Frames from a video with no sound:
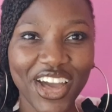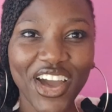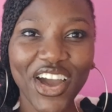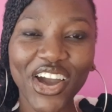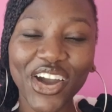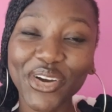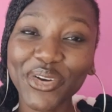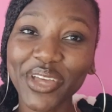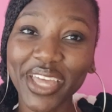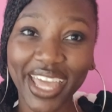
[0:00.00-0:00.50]

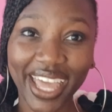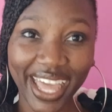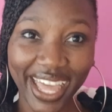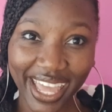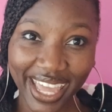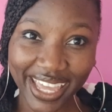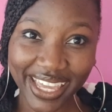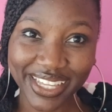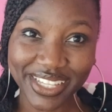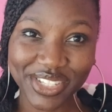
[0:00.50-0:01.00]

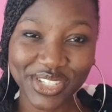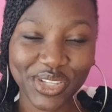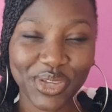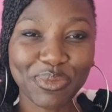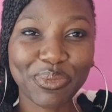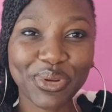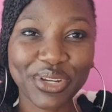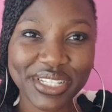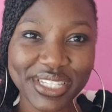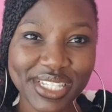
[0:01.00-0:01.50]
Okay, so
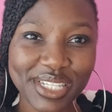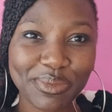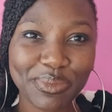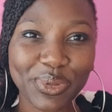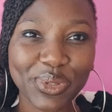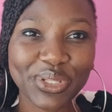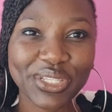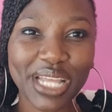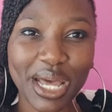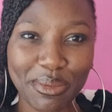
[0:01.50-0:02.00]

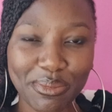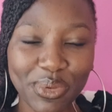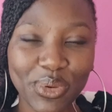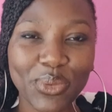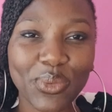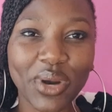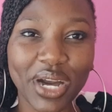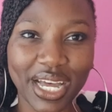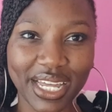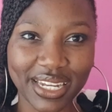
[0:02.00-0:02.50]
principle number
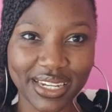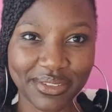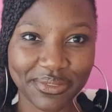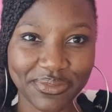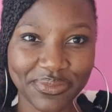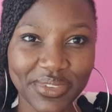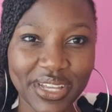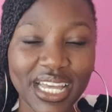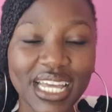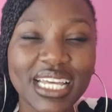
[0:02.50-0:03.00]
one,
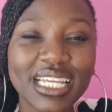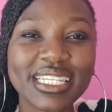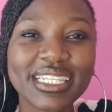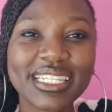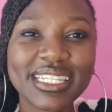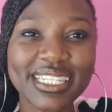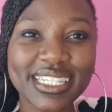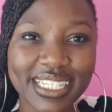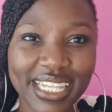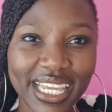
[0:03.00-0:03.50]

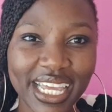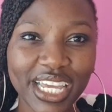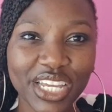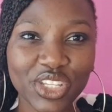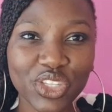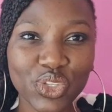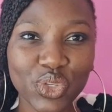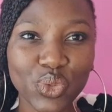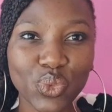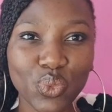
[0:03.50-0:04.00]
stick
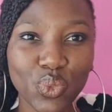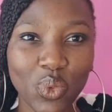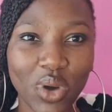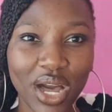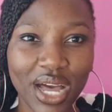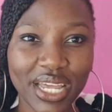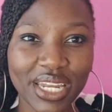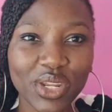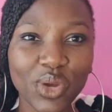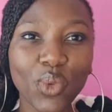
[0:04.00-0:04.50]
to
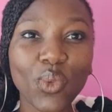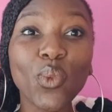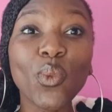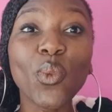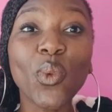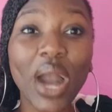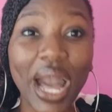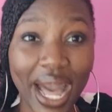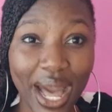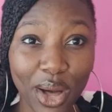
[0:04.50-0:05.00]
one
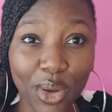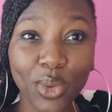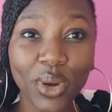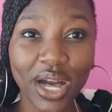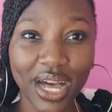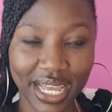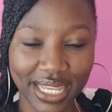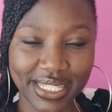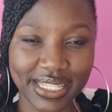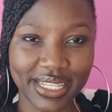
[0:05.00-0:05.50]
wow
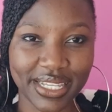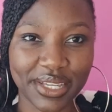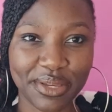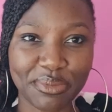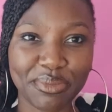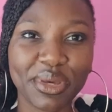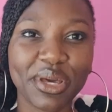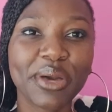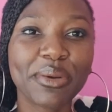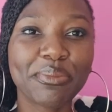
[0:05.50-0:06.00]

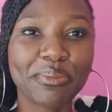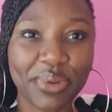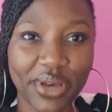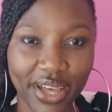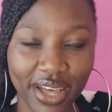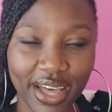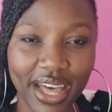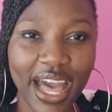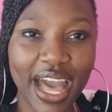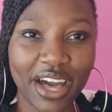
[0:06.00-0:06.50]
item
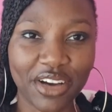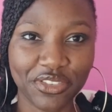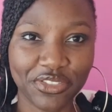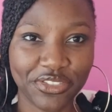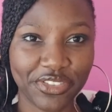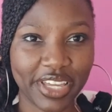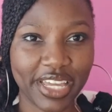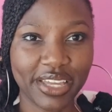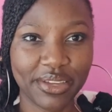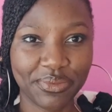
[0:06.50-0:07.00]
per
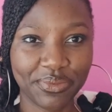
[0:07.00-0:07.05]
outfit.